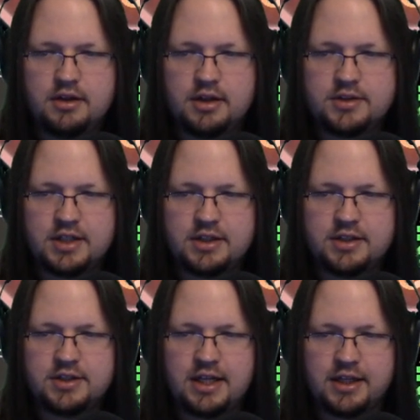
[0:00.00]
It's
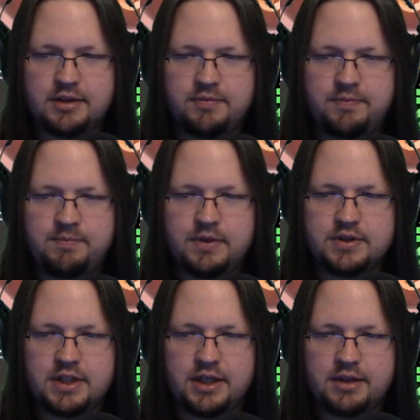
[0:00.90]
not like
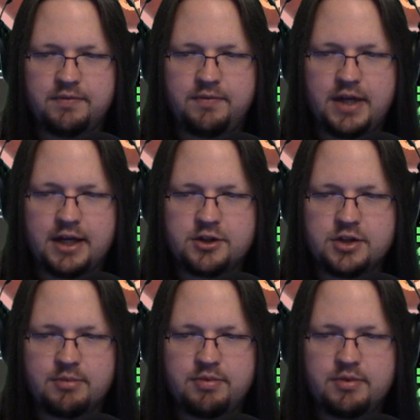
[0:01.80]
the flagship.